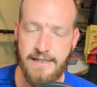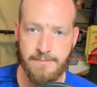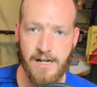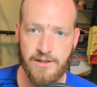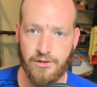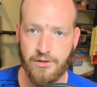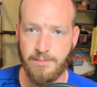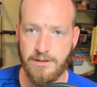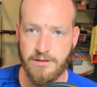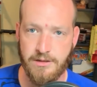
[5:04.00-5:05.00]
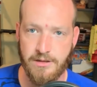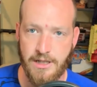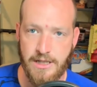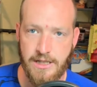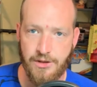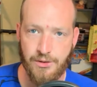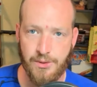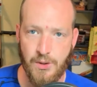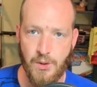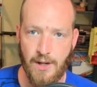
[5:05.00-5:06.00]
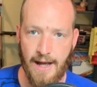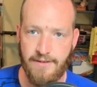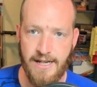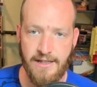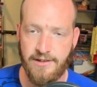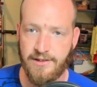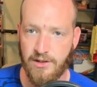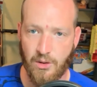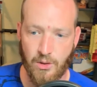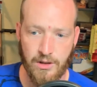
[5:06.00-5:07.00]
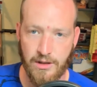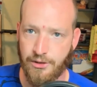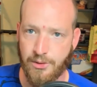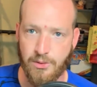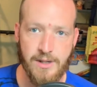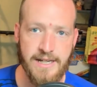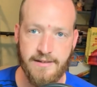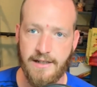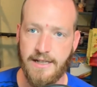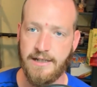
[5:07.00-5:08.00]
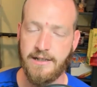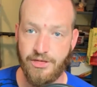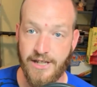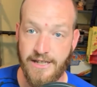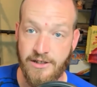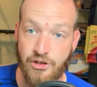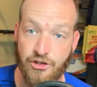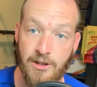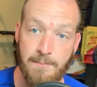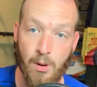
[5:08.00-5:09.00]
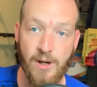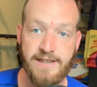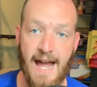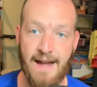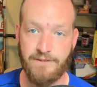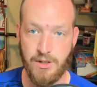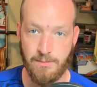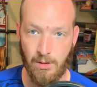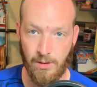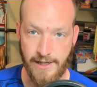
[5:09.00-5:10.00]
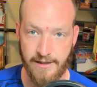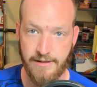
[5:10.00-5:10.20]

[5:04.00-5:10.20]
demonstrable through evidence or through reasoning, then support that viewpoint.